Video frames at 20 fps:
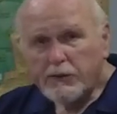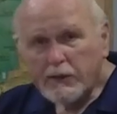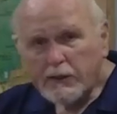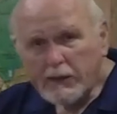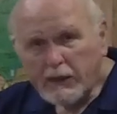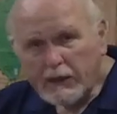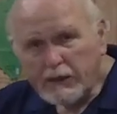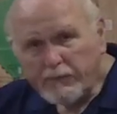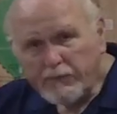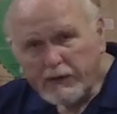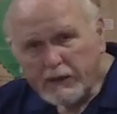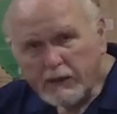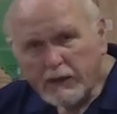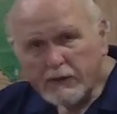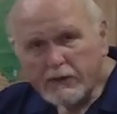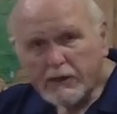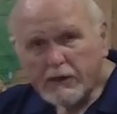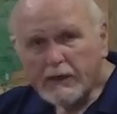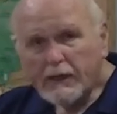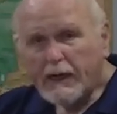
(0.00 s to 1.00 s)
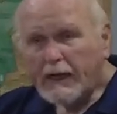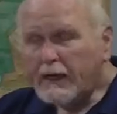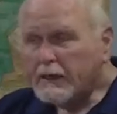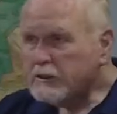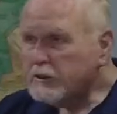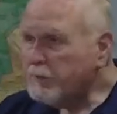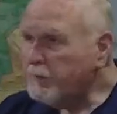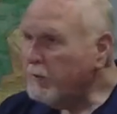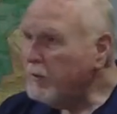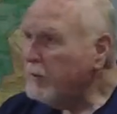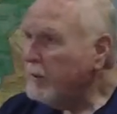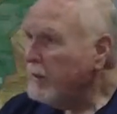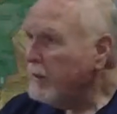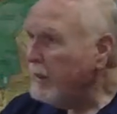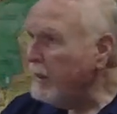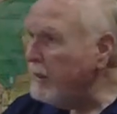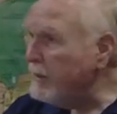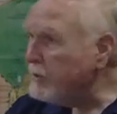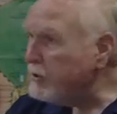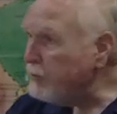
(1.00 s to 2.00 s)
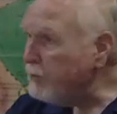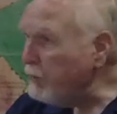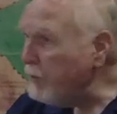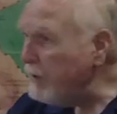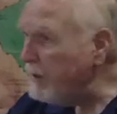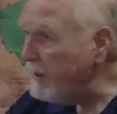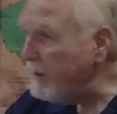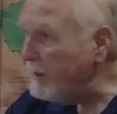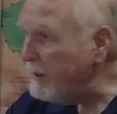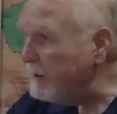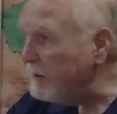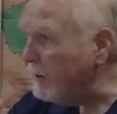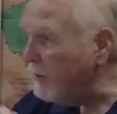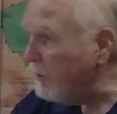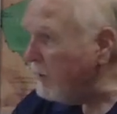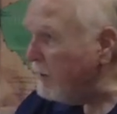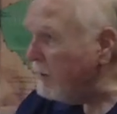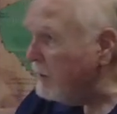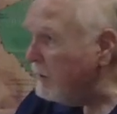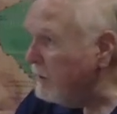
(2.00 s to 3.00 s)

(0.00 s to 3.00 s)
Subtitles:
the living of the gospel, it's real.